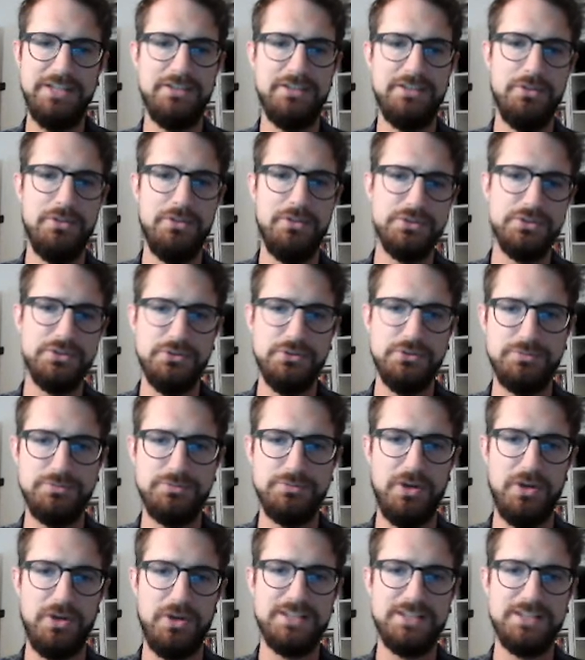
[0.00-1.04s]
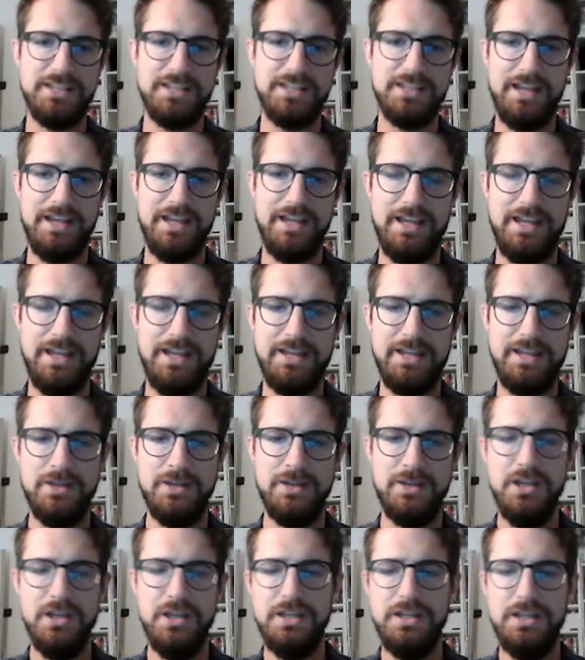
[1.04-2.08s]
those 2 spots, and
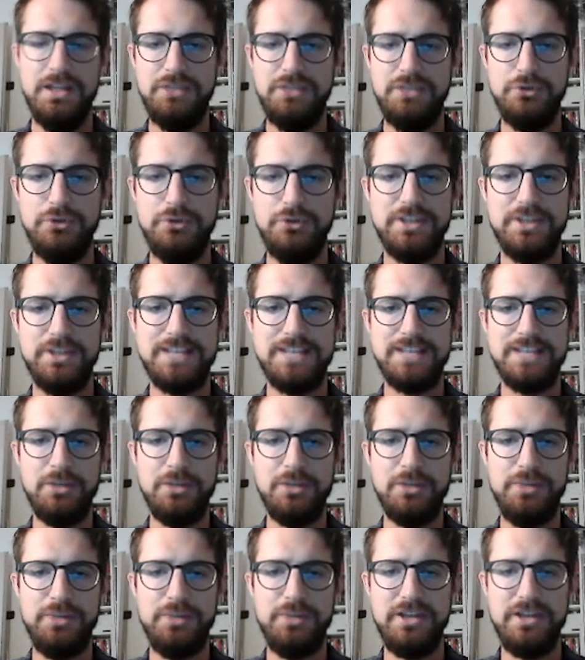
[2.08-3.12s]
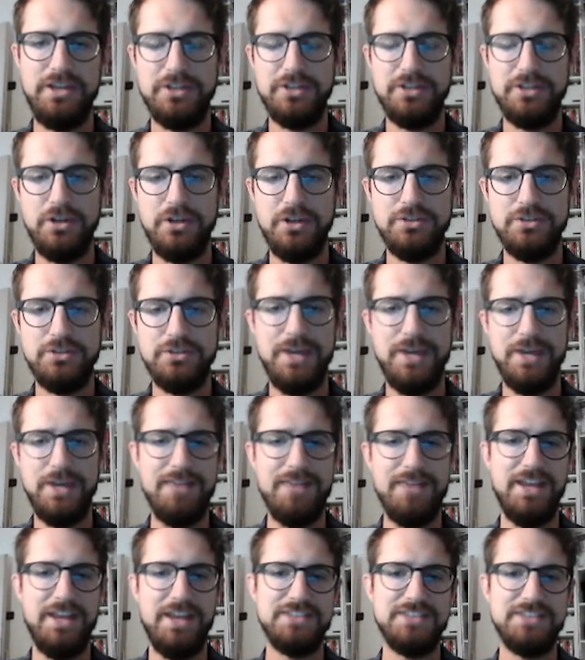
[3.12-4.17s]
if you're the second player, you're going to have
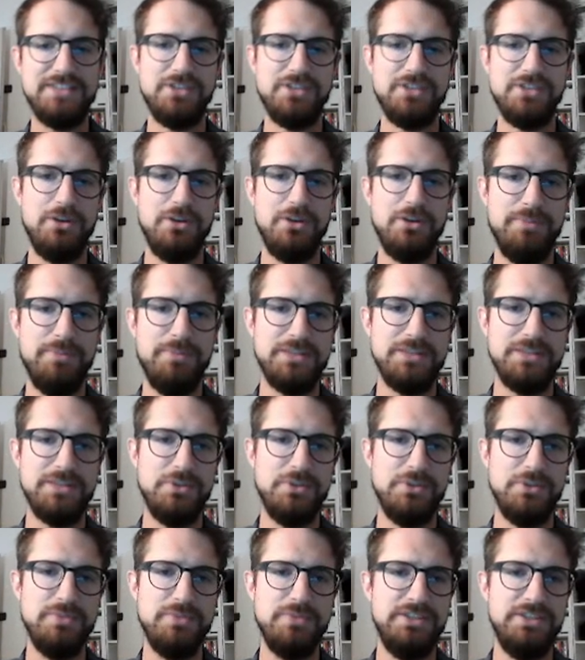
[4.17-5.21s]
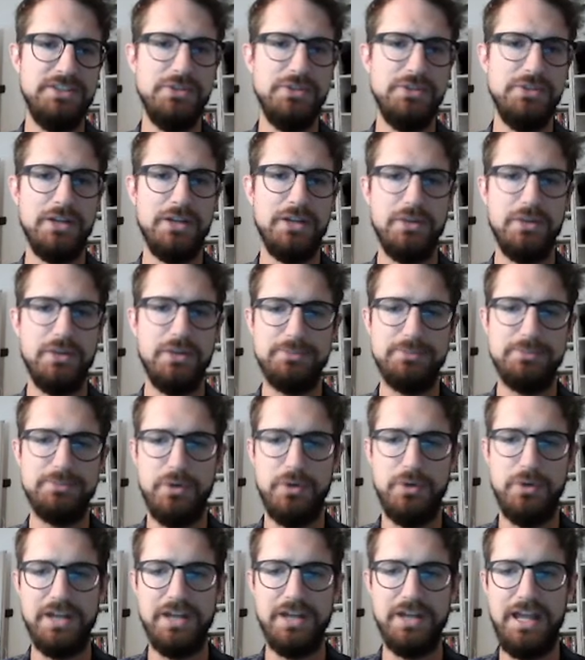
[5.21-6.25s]
an extra compass, which means you can go
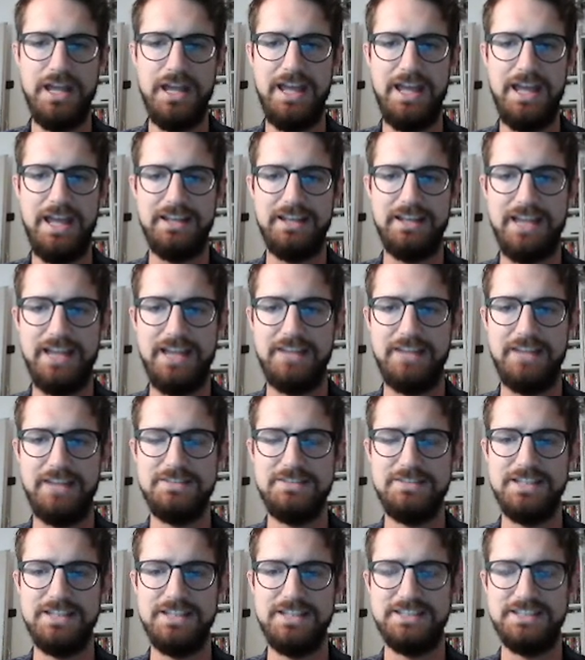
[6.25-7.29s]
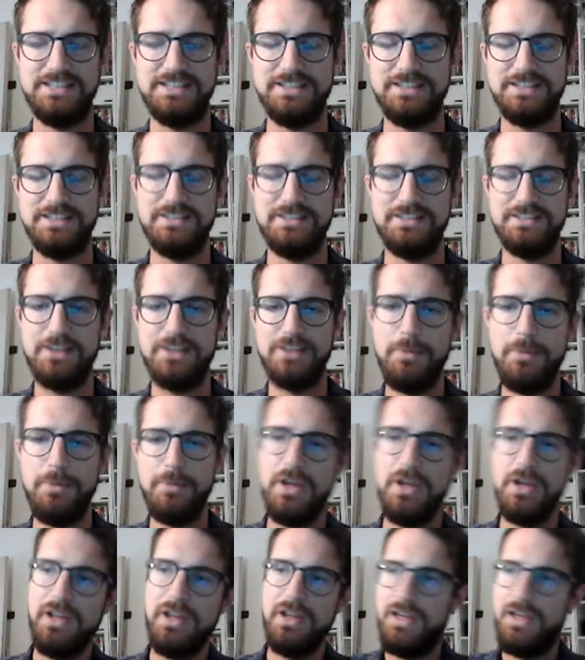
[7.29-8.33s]
exploring and get the assistant. So
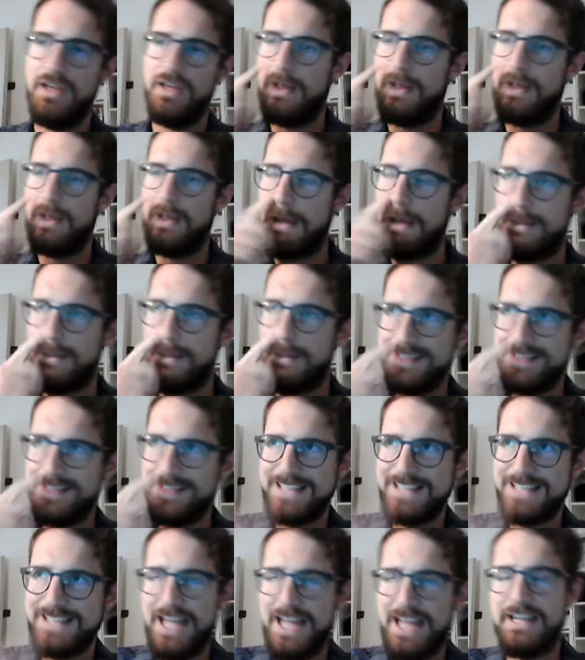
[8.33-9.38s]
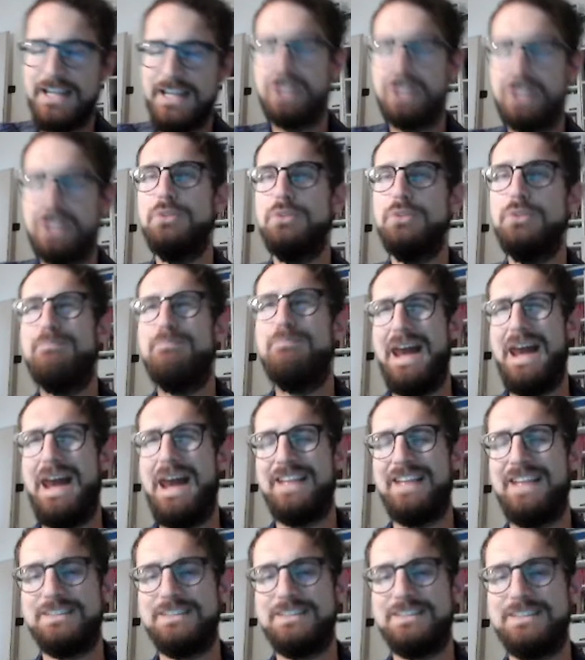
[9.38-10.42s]
that's like a good
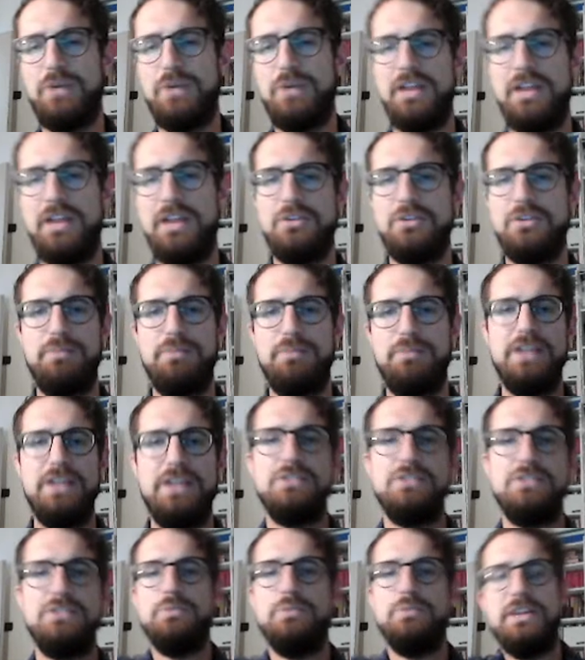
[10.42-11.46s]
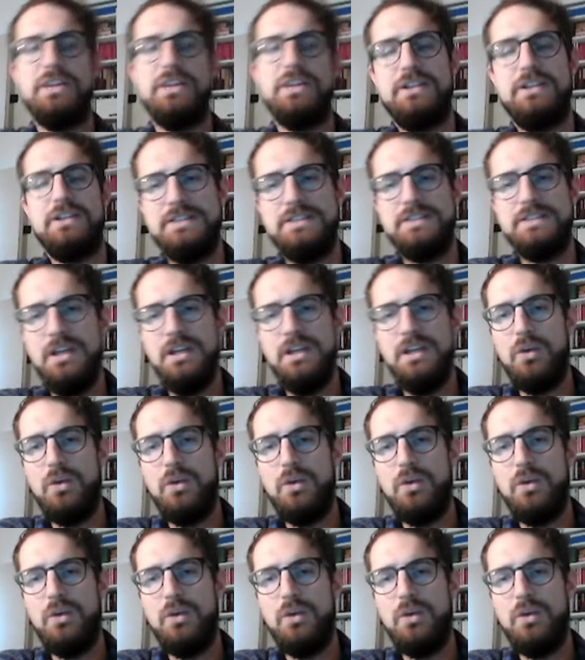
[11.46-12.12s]
balance when you're playing 2 players.